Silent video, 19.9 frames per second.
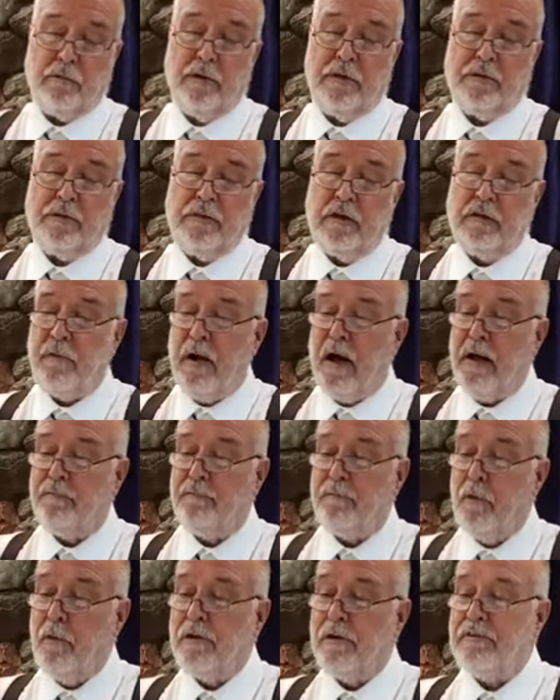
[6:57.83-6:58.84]
Corinthians
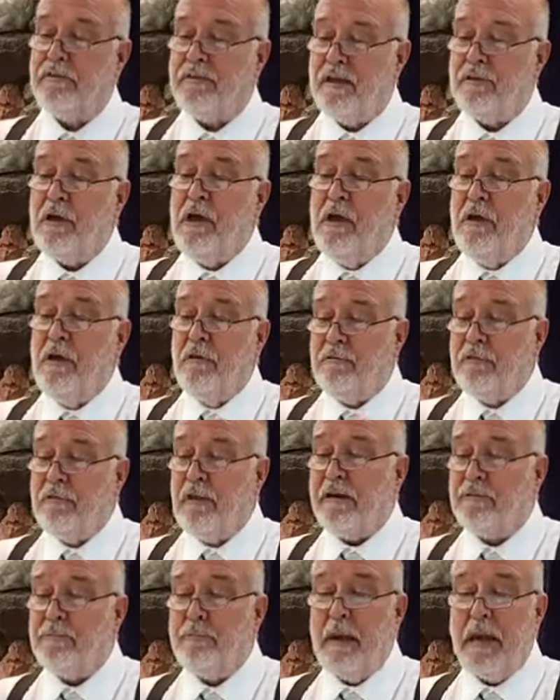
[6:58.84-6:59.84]
5:4 says,
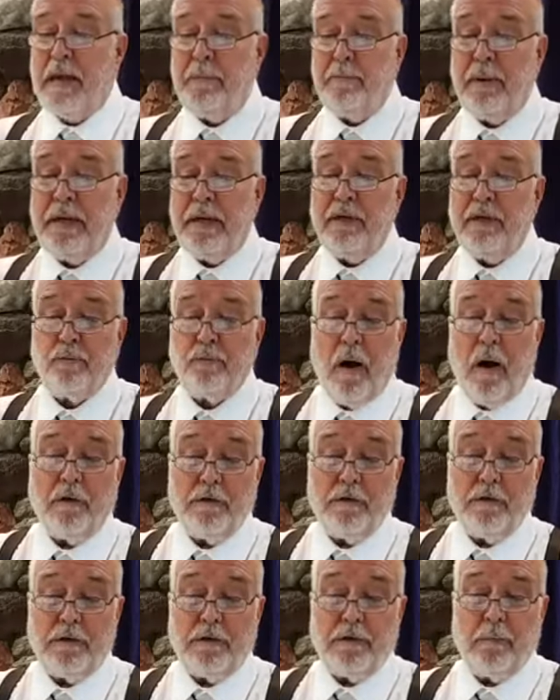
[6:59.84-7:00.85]
flesh may be
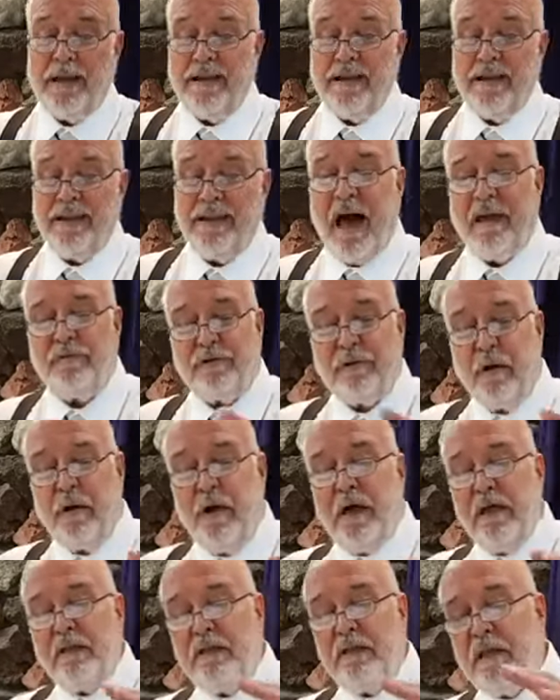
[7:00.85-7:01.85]
swallowed up by life.
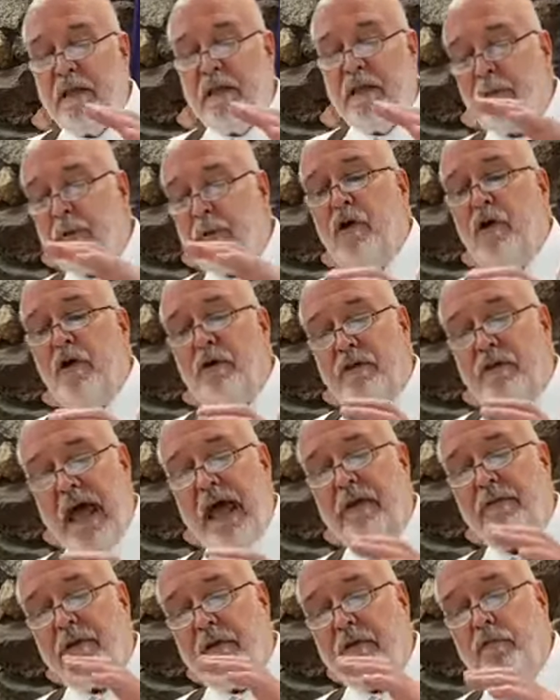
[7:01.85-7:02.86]
So this one,
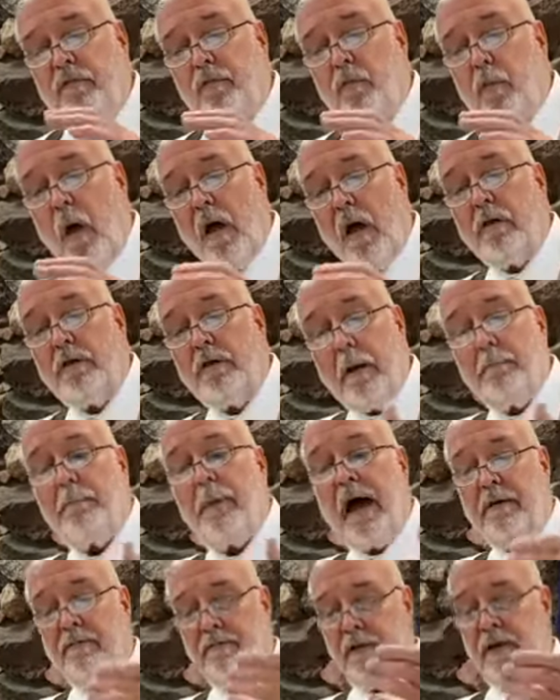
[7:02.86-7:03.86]
death is swallowed up
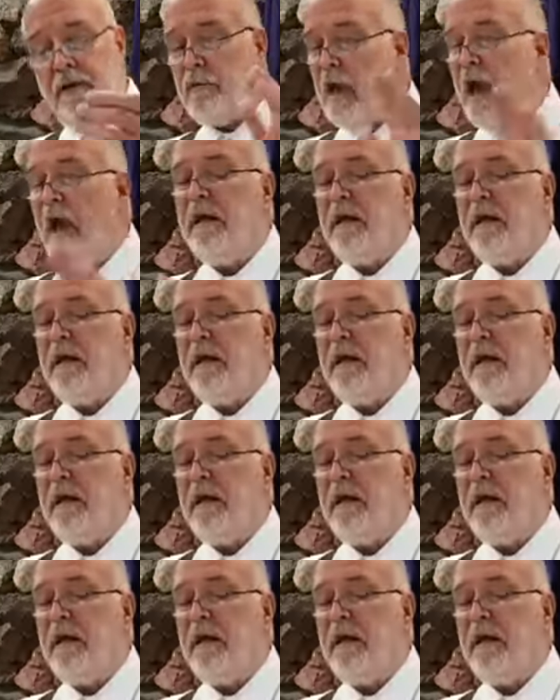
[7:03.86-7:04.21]
by victory.